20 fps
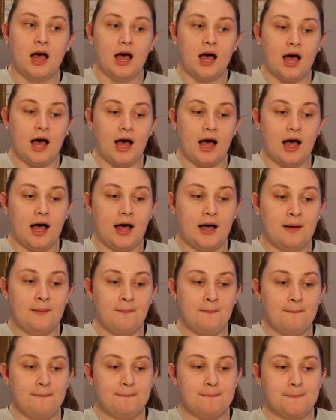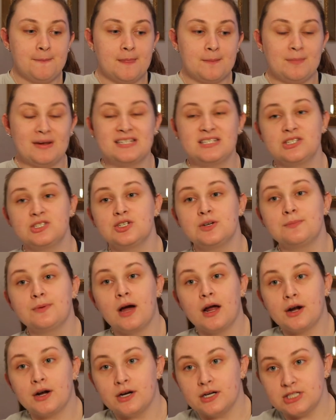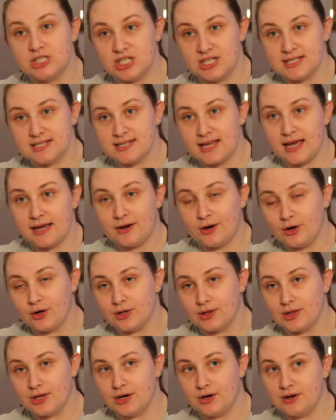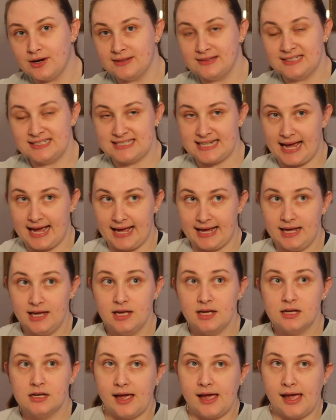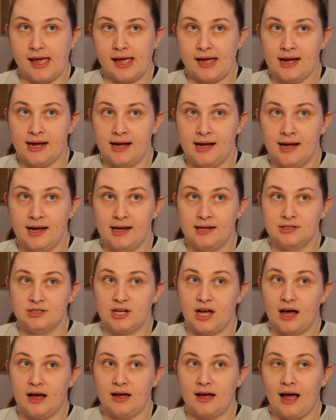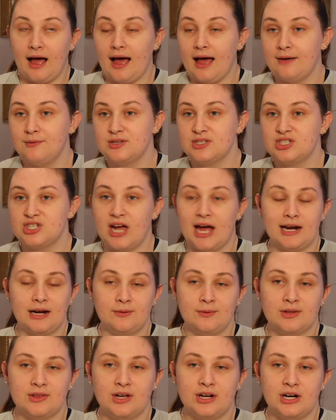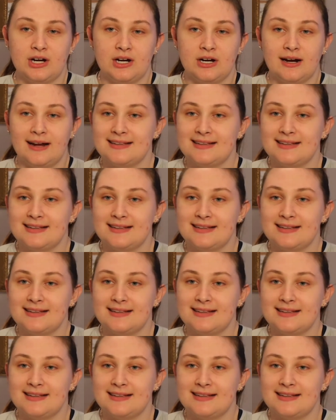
My sister brought her a cheesecake earlier in the day, and I was chatting with her.